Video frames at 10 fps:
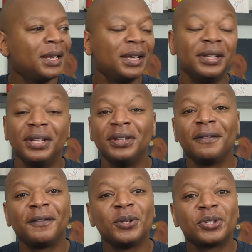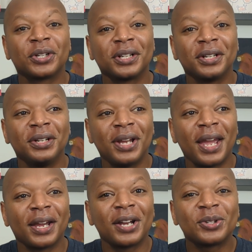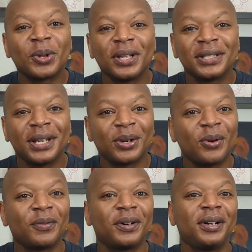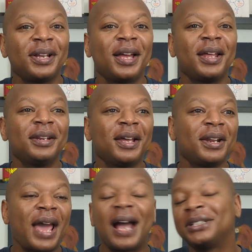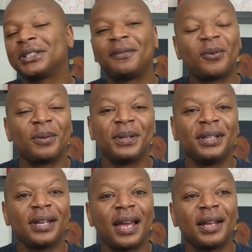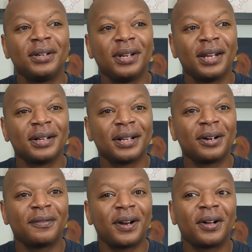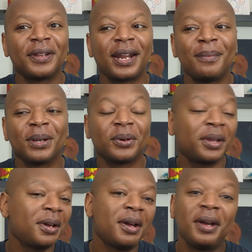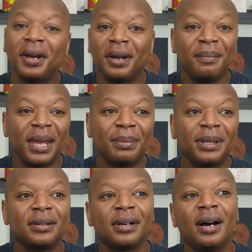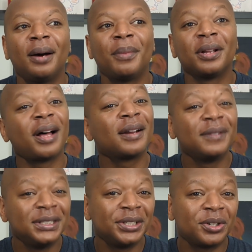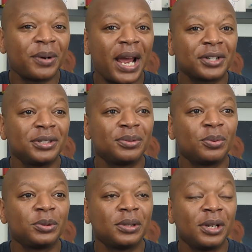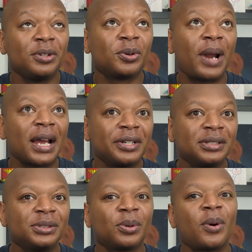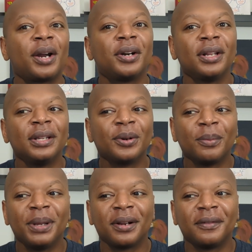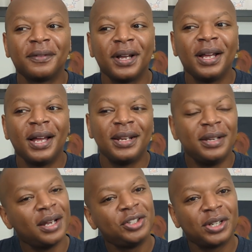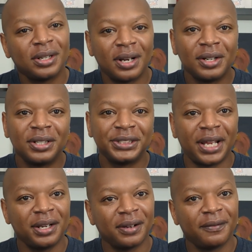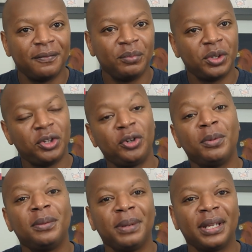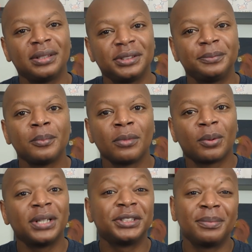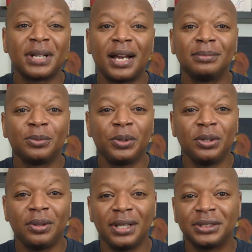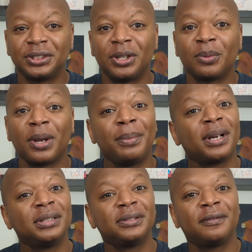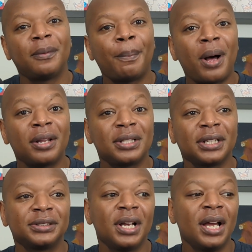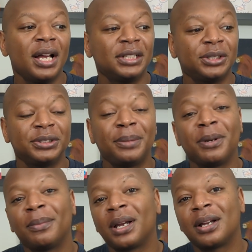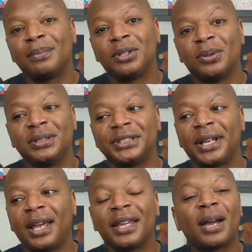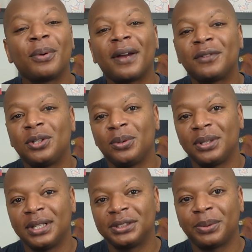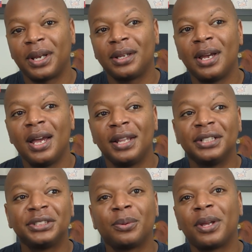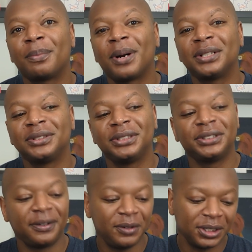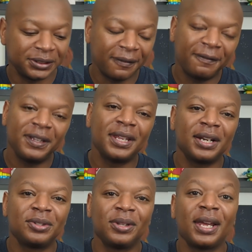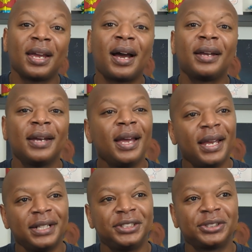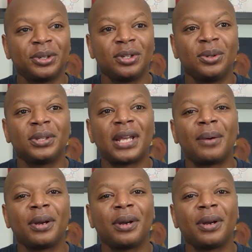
In the future, could AI totally take over and ask for me and clarify all that ambiguity? Maybe. A lot of these interactions require a little bit of nudging and understanding of human beings, right? Sometimes we do things a certain way because of politics. So somebody might come to you and say, hey, yeah, we have to do it this way. This is the way the process is. And if you just feed that into the AI, it's just going to do it that